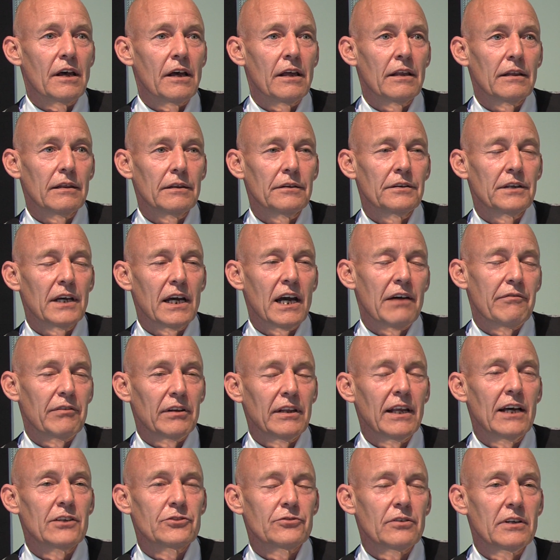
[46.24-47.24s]
they have an
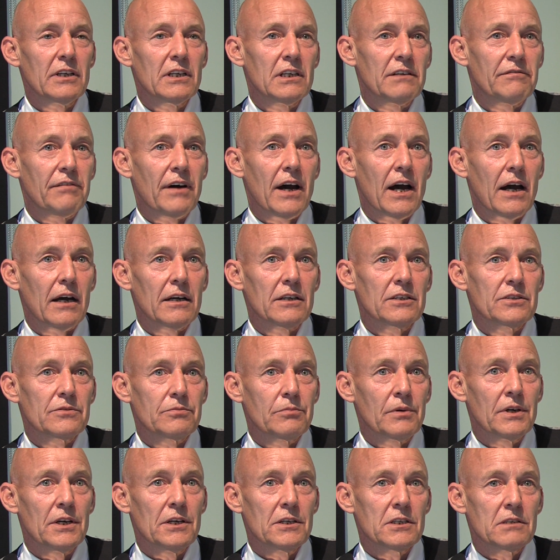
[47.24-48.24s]
electronic device
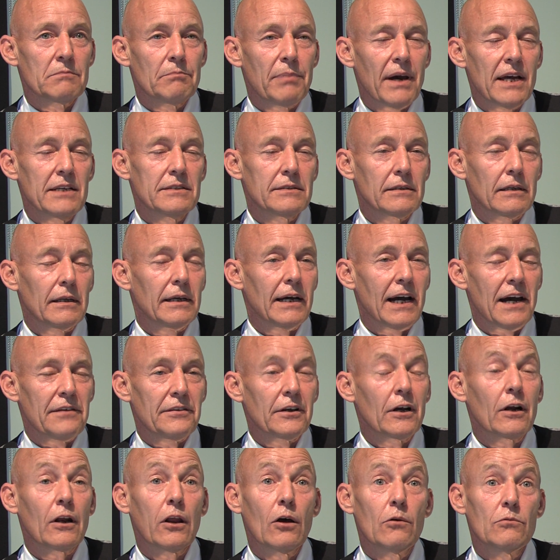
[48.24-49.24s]
which basically either
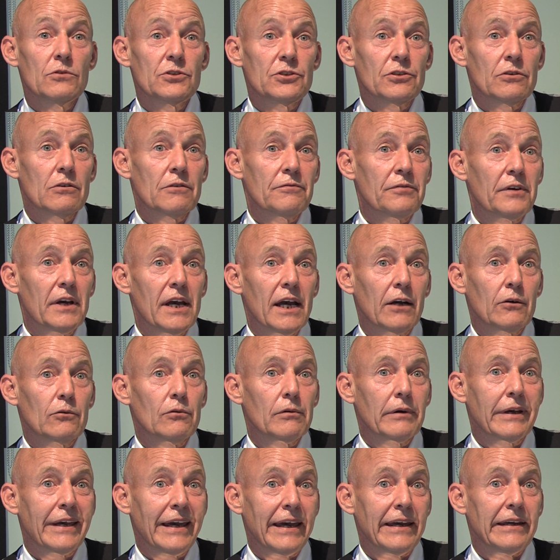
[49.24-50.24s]
clones your vehicle
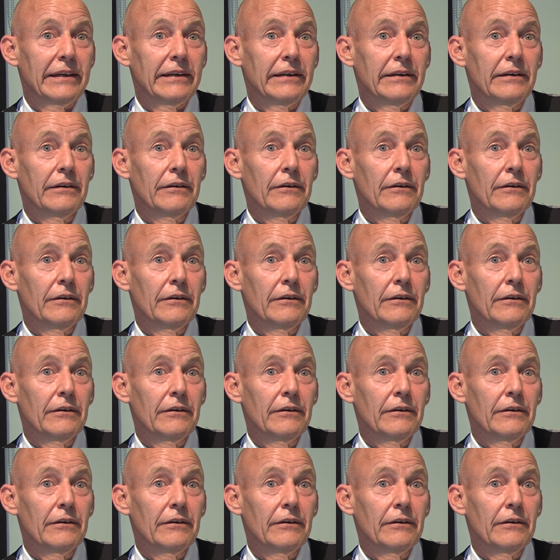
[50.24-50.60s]
key,